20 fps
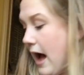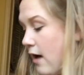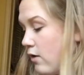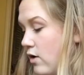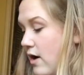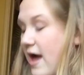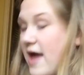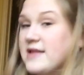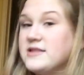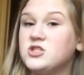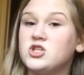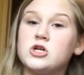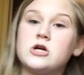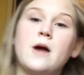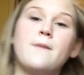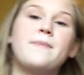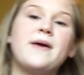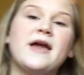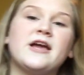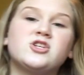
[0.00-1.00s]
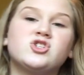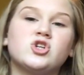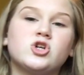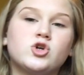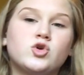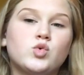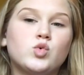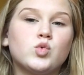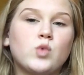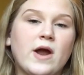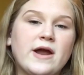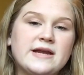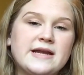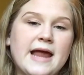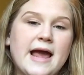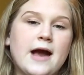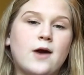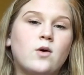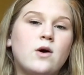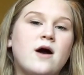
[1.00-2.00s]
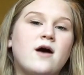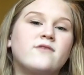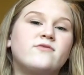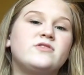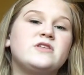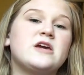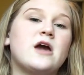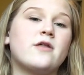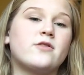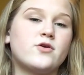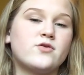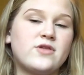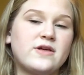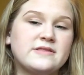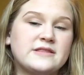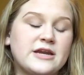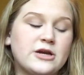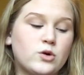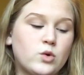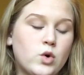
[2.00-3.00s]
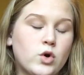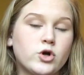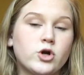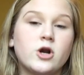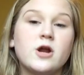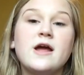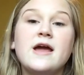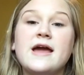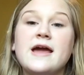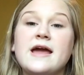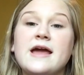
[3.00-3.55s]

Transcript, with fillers: I will insert a picture right now of the other thing that I ordered.